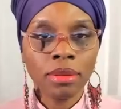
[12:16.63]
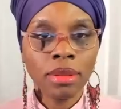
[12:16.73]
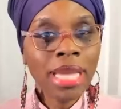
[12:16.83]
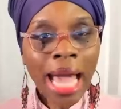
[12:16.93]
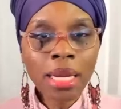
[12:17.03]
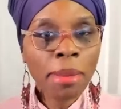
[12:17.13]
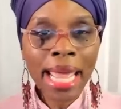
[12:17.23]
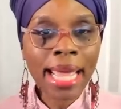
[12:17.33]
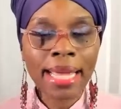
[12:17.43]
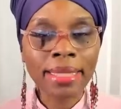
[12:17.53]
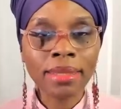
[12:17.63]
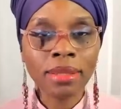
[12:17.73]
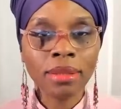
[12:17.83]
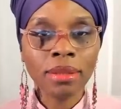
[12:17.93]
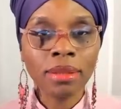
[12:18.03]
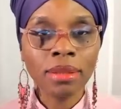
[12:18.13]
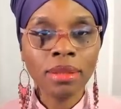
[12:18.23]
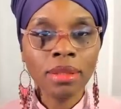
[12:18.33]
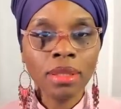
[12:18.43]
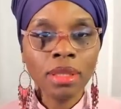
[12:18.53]
Not a man.
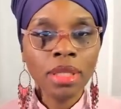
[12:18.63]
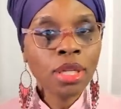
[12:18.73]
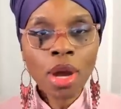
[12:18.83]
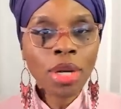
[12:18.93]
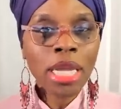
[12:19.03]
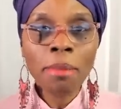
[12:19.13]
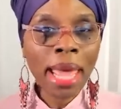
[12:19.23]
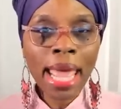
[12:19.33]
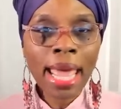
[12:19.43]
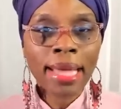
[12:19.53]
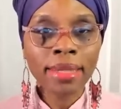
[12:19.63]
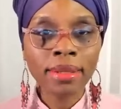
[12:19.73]
You don't need a man.